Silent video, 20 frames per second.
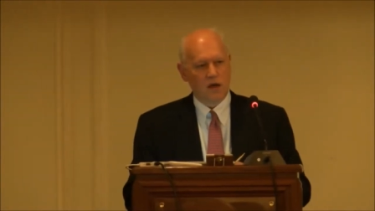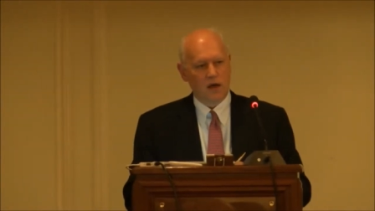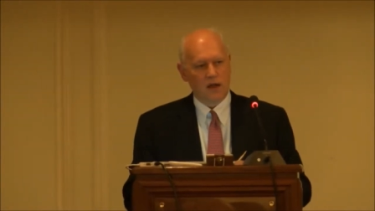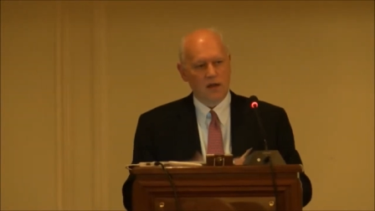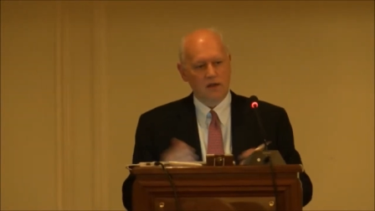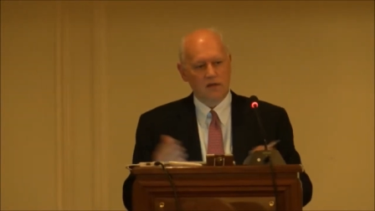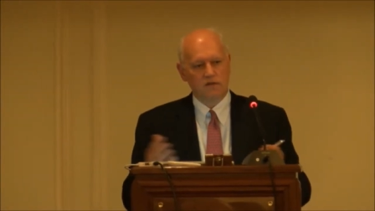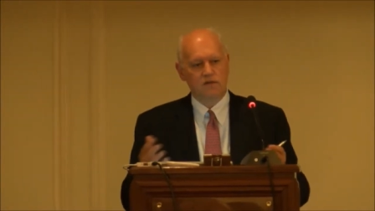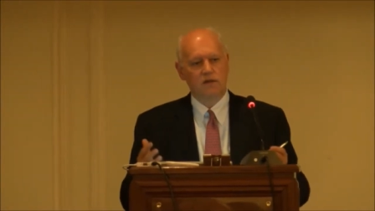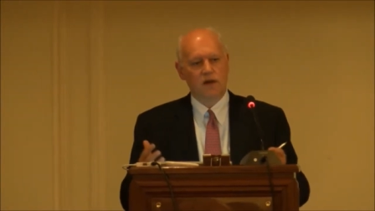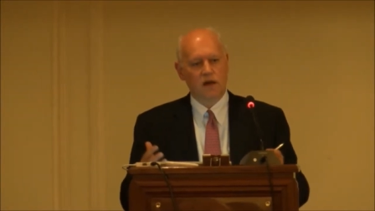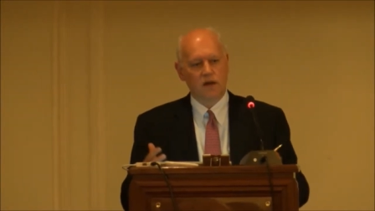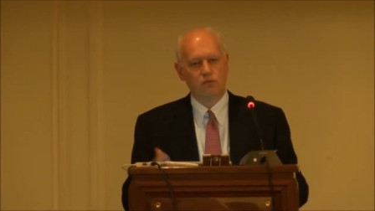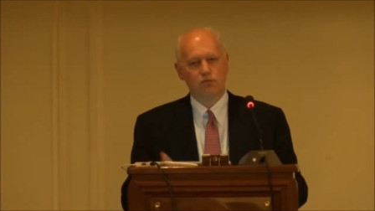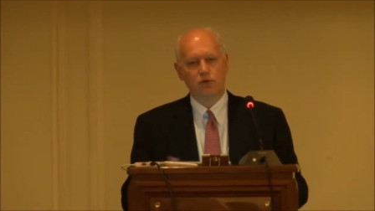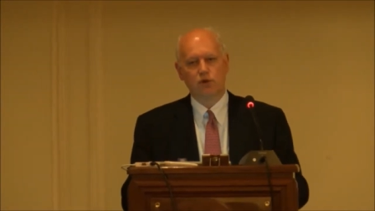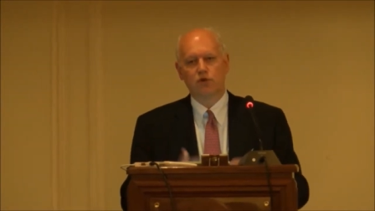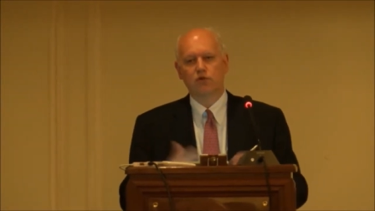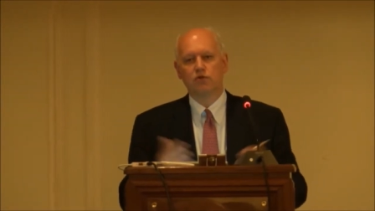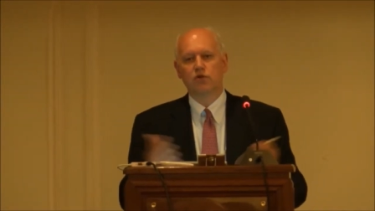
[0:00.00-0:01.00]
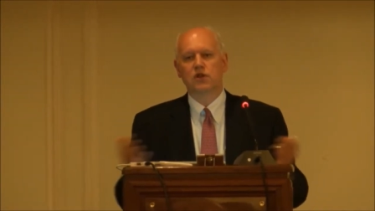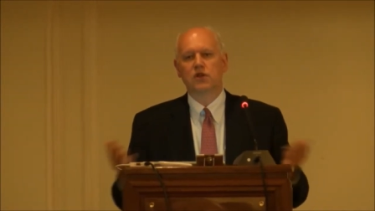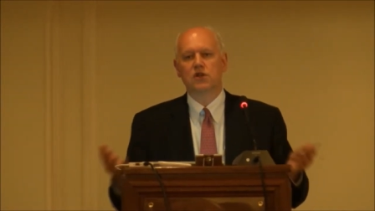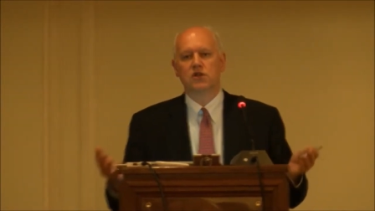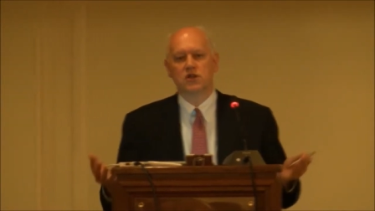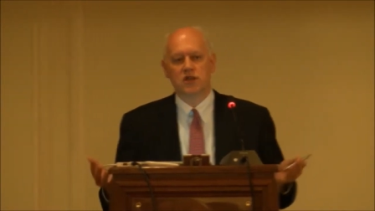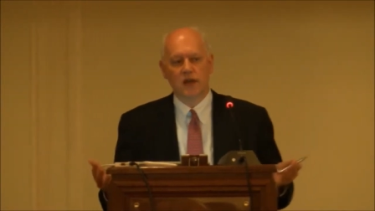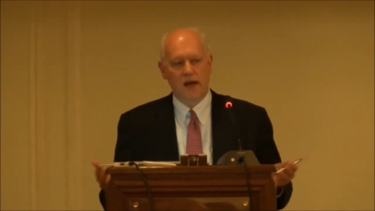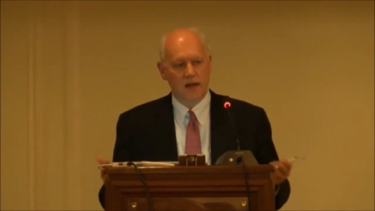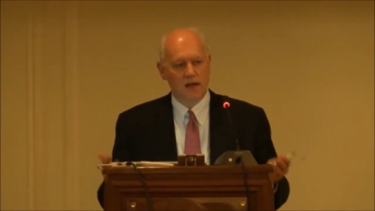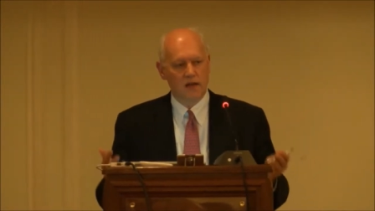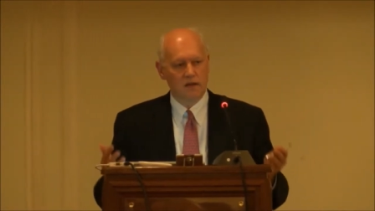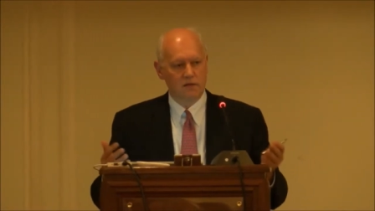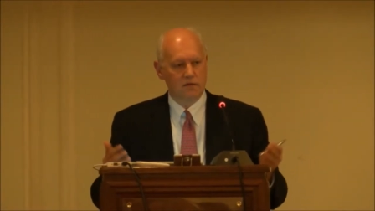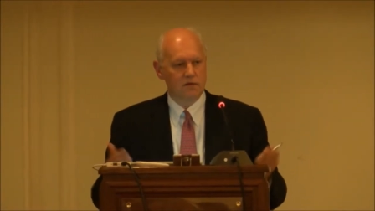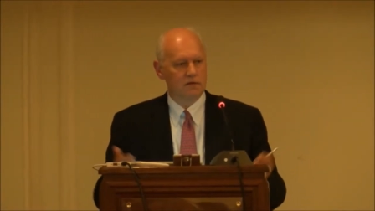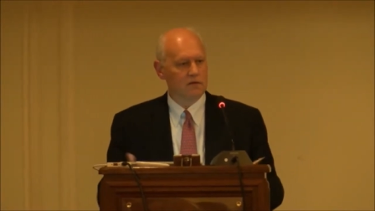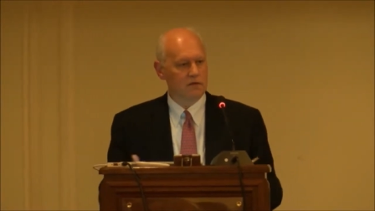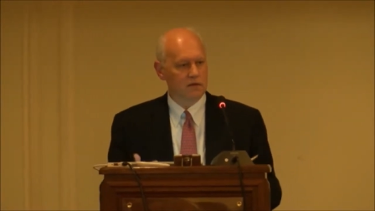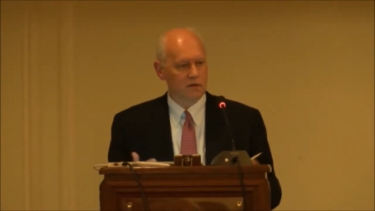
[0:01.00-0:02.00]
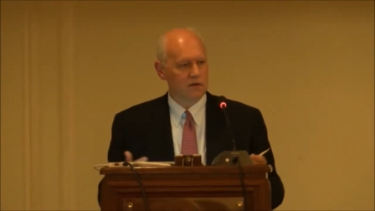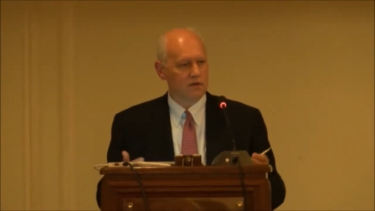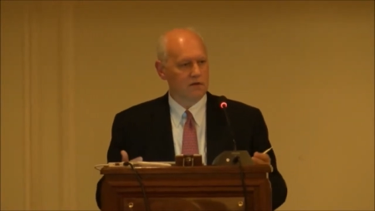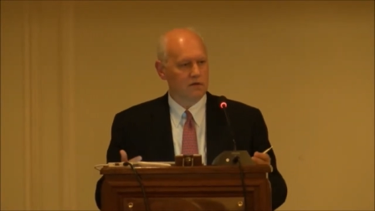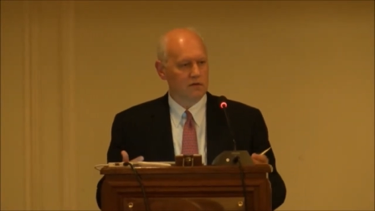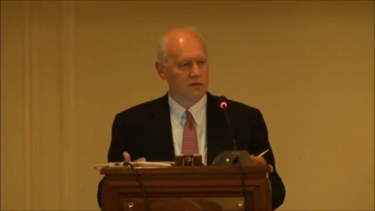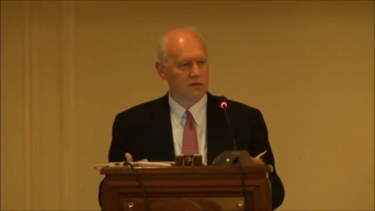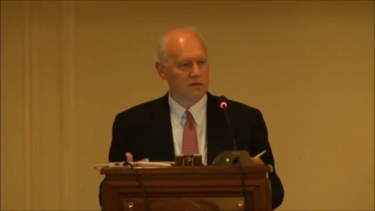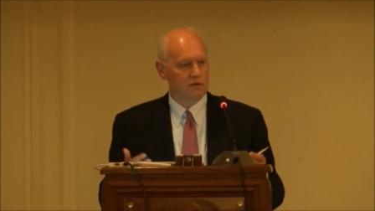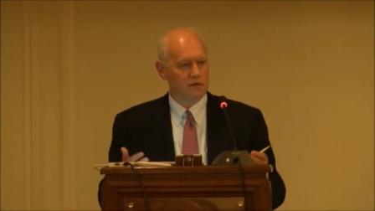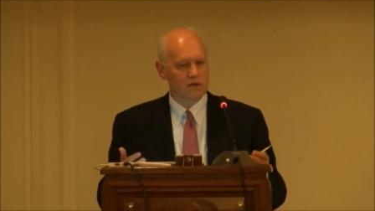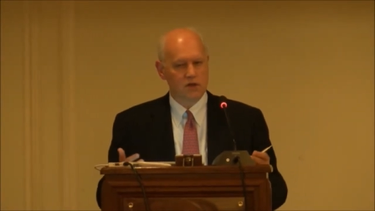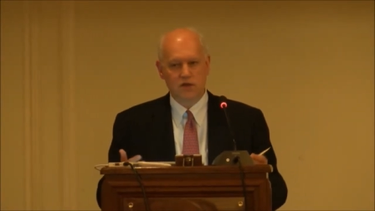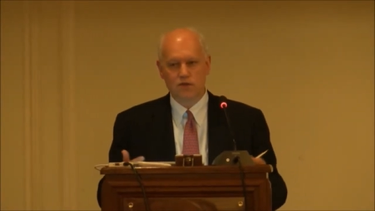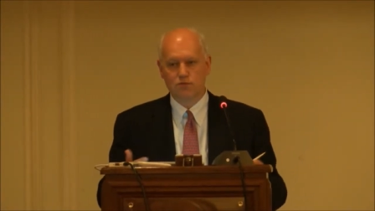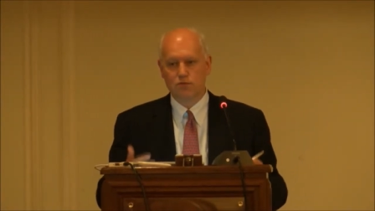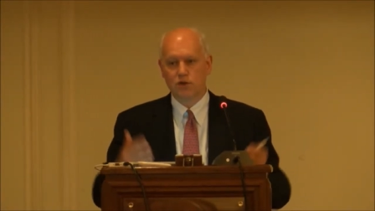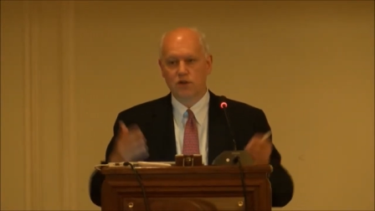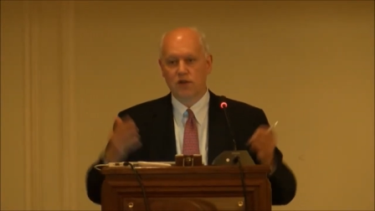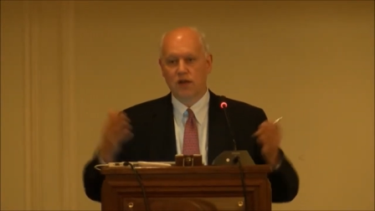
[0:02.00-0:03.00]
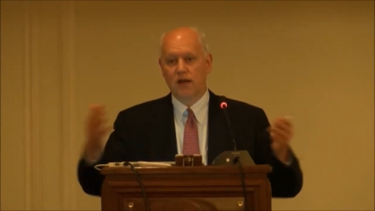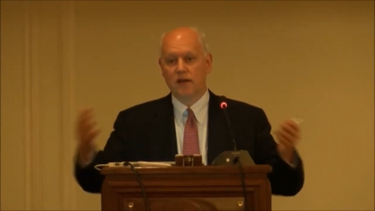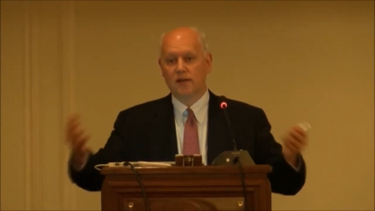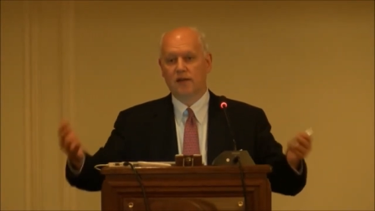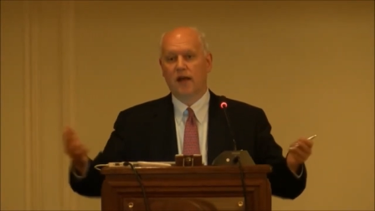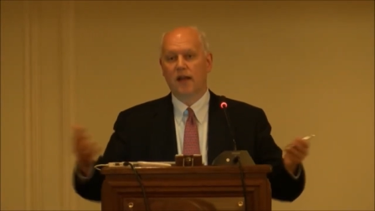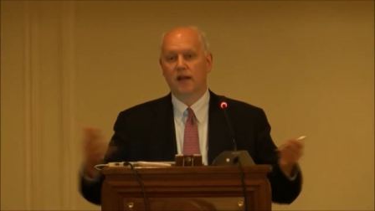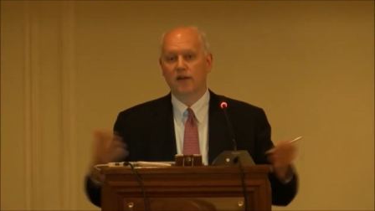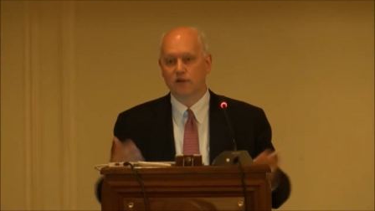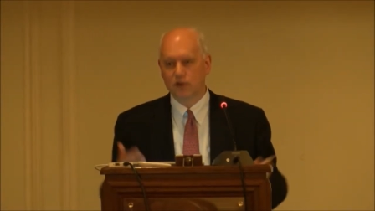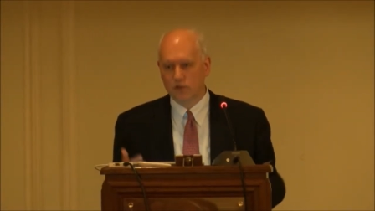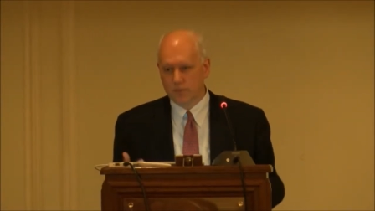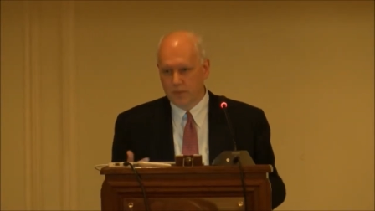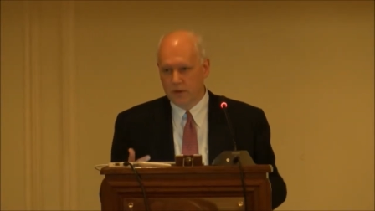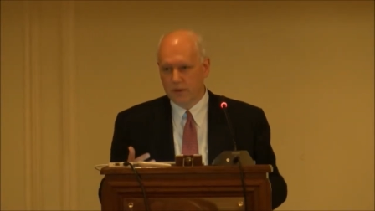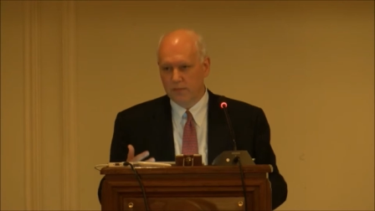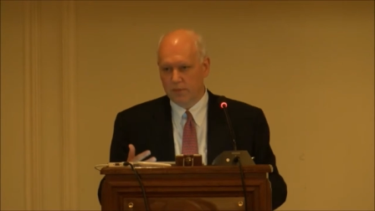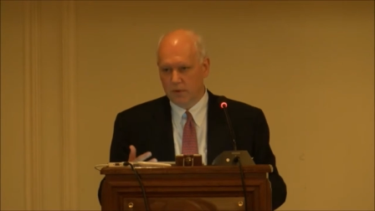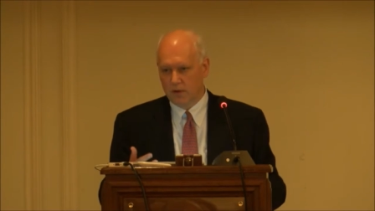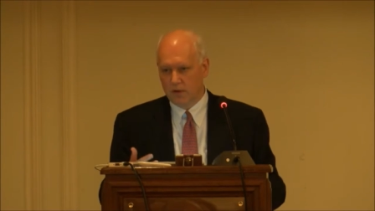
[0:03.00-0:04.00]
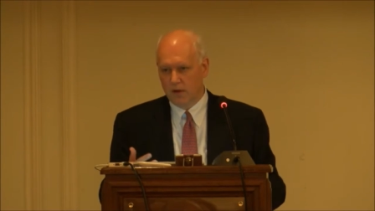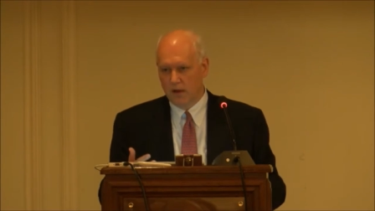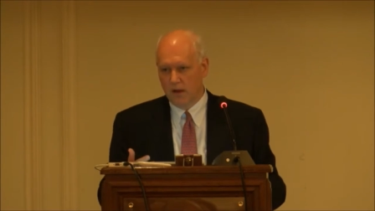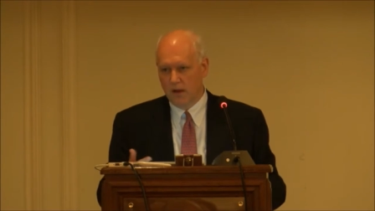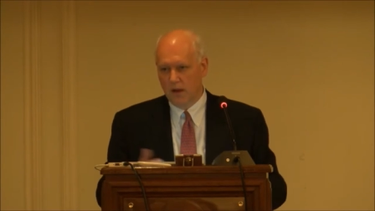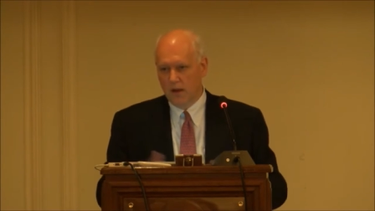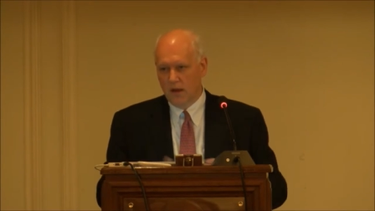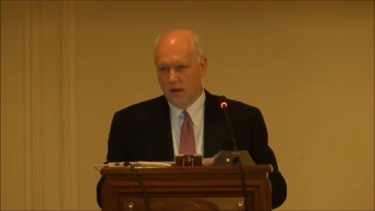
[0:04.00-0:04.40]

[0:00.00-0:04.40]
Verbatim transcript: At INSEAD, we don't teach talent, you know, which is we take talented people,